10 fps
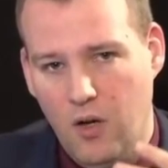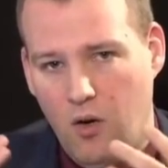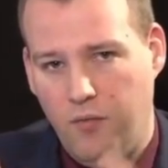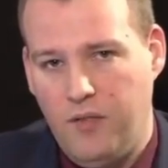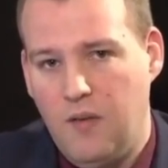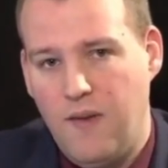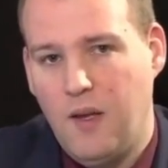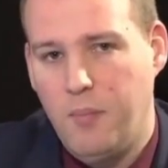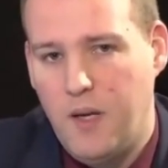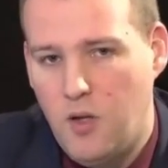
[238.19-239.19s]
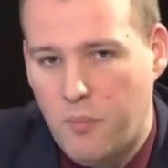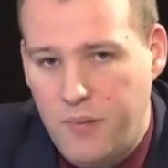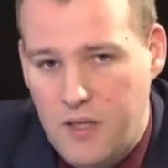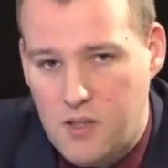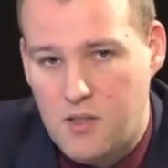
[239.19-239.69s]
of developing your
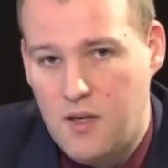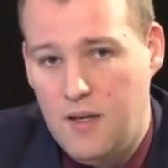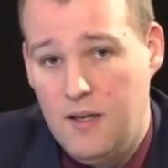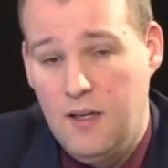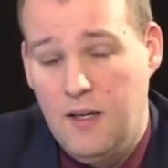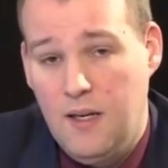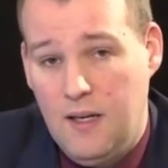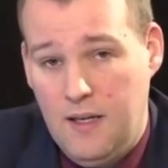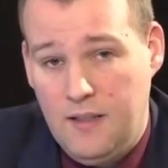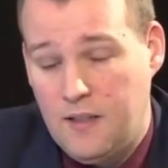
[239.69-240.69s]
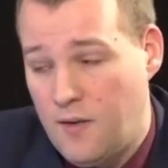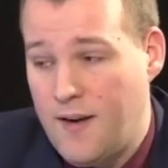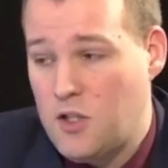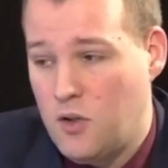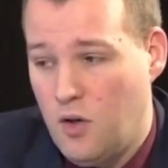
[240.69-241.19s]
pieces in the
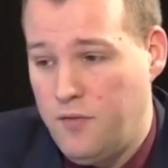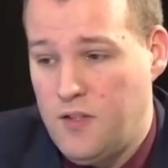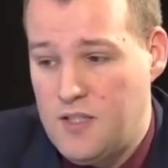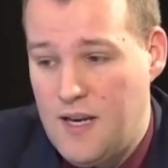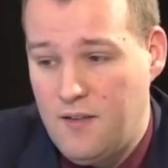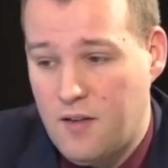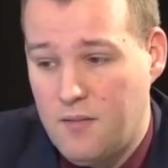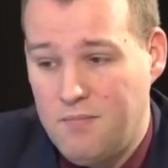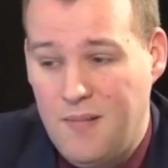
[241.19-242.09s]
direction of the center.